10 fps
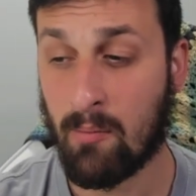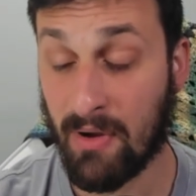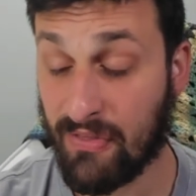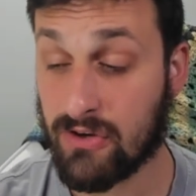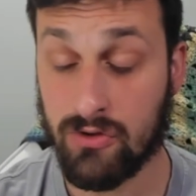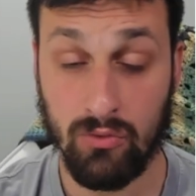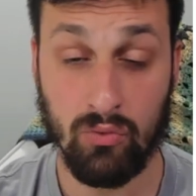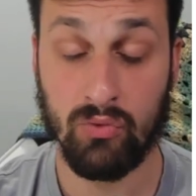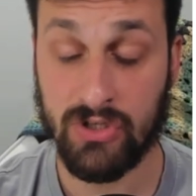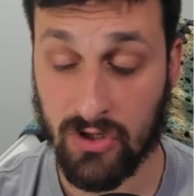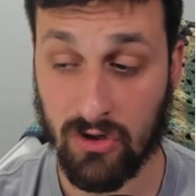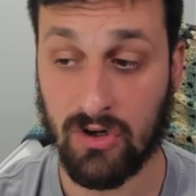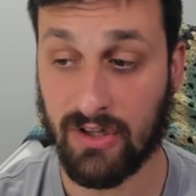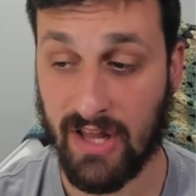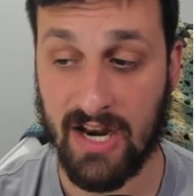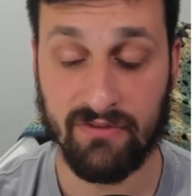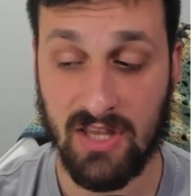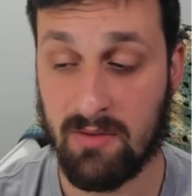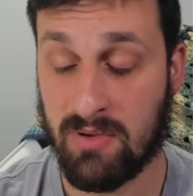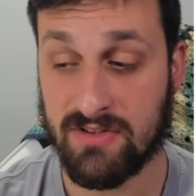but they do return a lot of
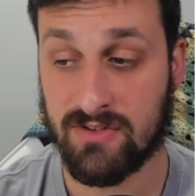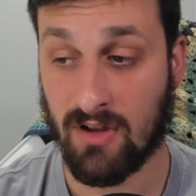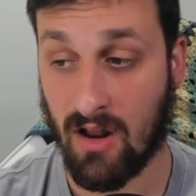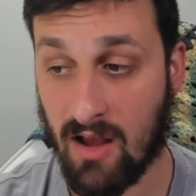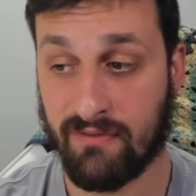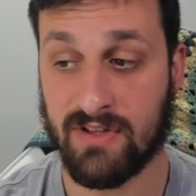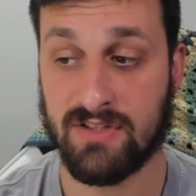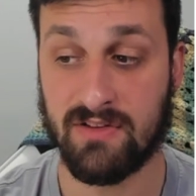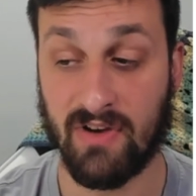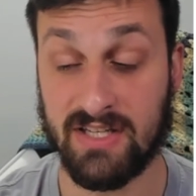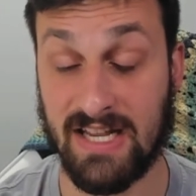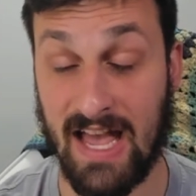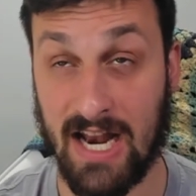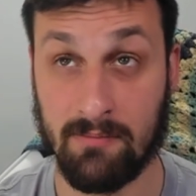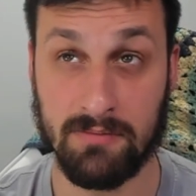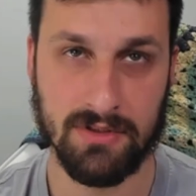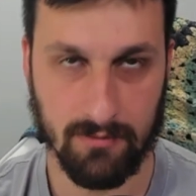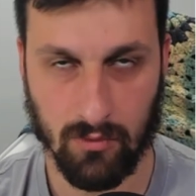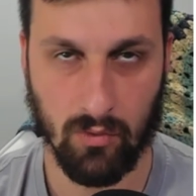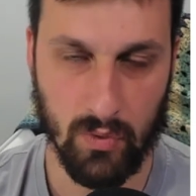key pieces on offense, Devontae Adams,
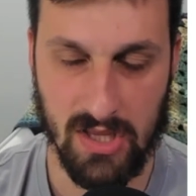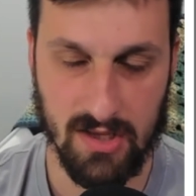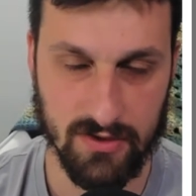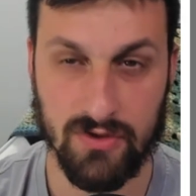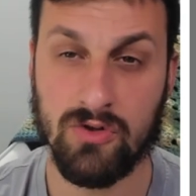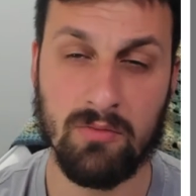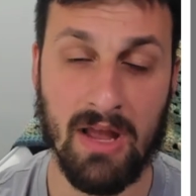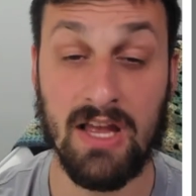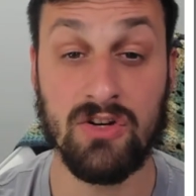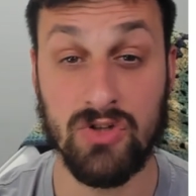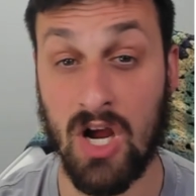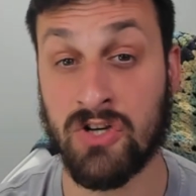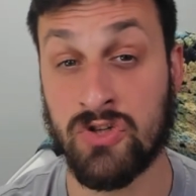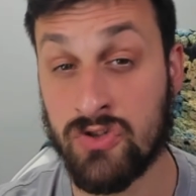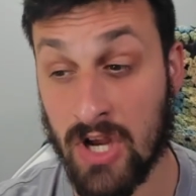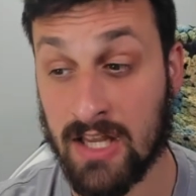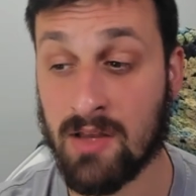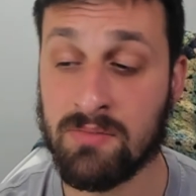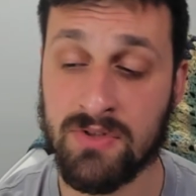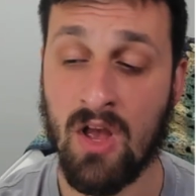we assume, and Josh
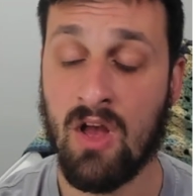Jacobs.